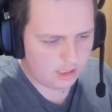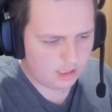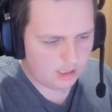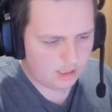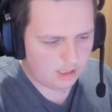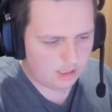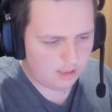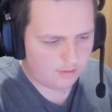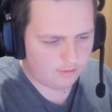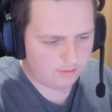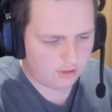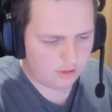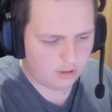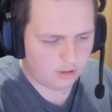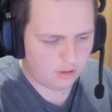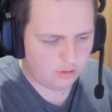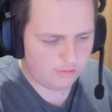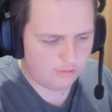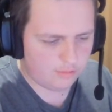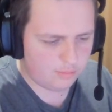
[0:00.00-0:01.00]
Have I gone
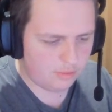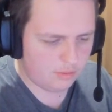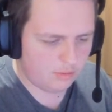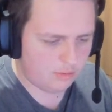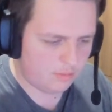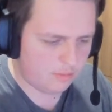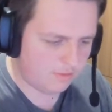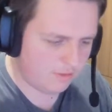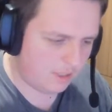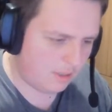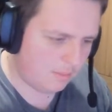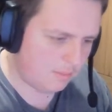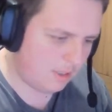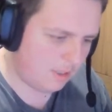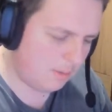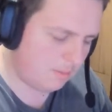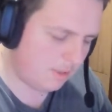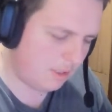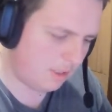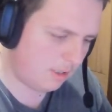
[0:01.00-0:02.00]
overboard with that,
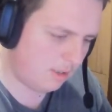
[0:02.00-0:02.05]
maybe?